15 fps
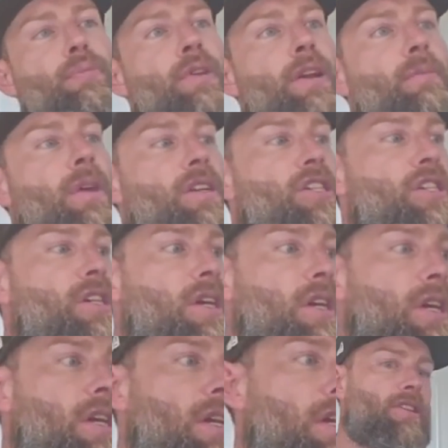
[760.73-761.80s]
pretty much,
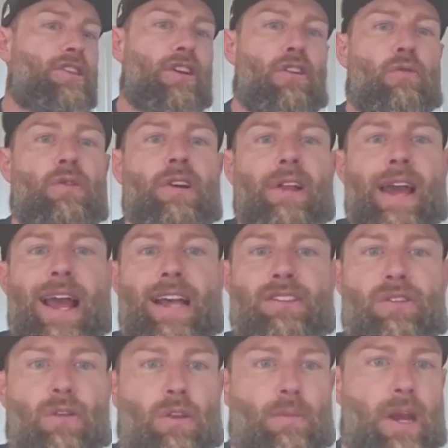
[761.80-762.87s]
unless you're a real
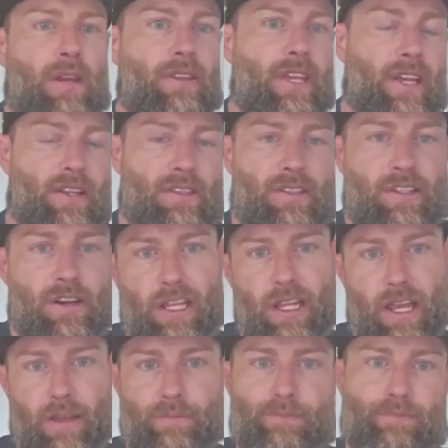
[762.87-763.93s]
asshole about things, you eat
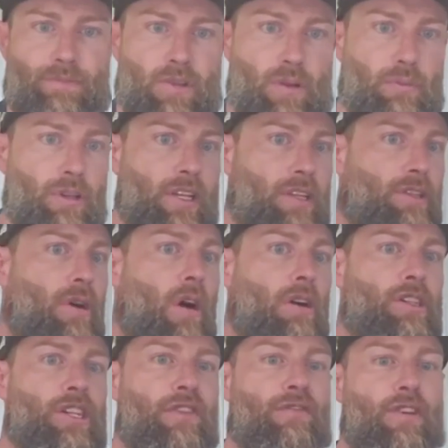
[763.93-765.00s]
like complete
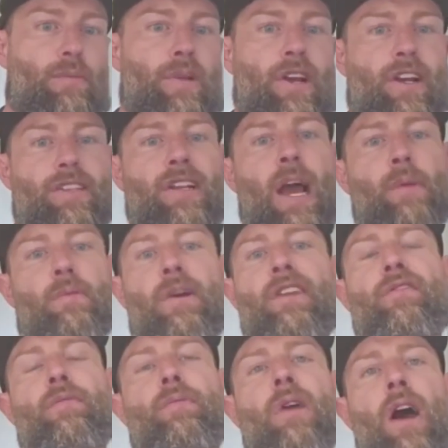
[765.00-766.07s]
dog shit for a period of time, you might
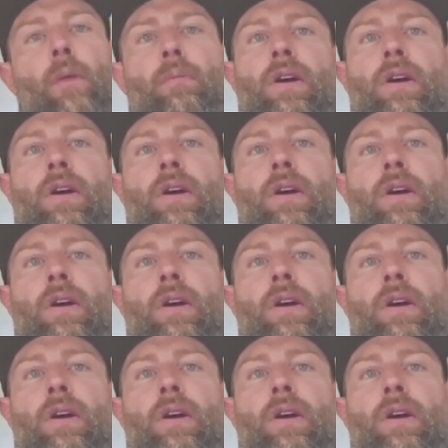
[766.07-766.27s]
have a problem.